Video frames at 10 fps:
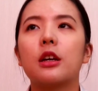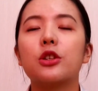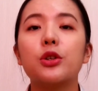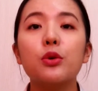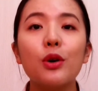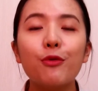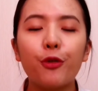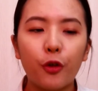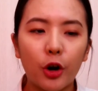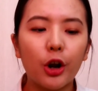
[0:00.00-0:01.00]

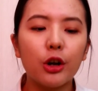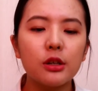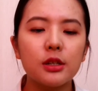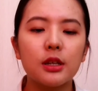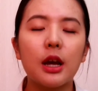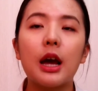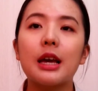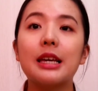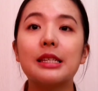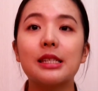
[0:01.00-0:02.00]
Student First
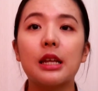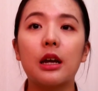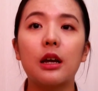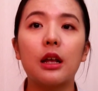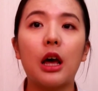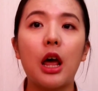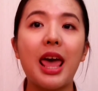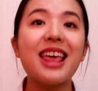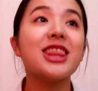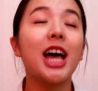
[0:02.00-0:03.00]
is
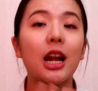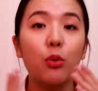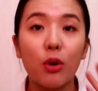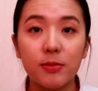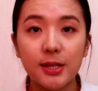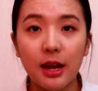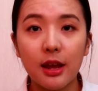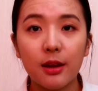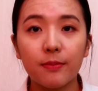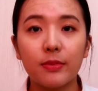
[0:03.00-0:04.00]
another
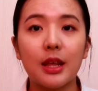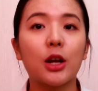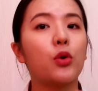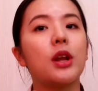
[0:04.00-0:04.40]
website that